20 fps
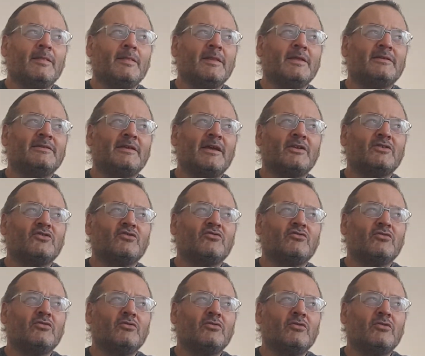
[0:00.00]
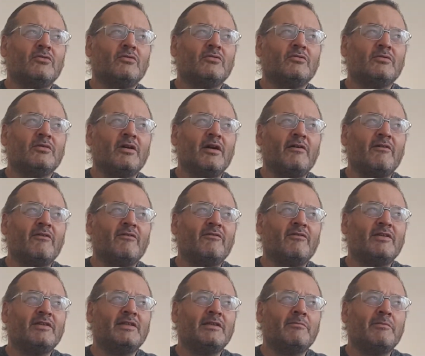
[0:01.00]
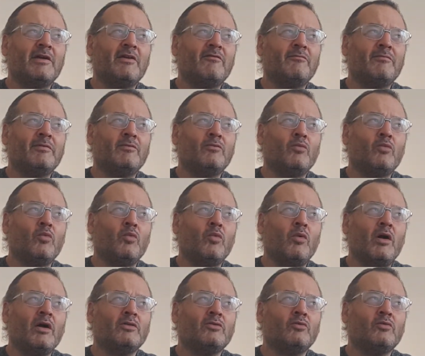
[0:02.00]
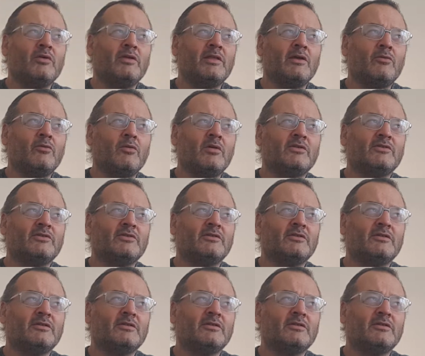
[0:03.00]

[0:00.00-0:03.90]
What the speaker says: Is that true? I think there may have been one where there wasn't.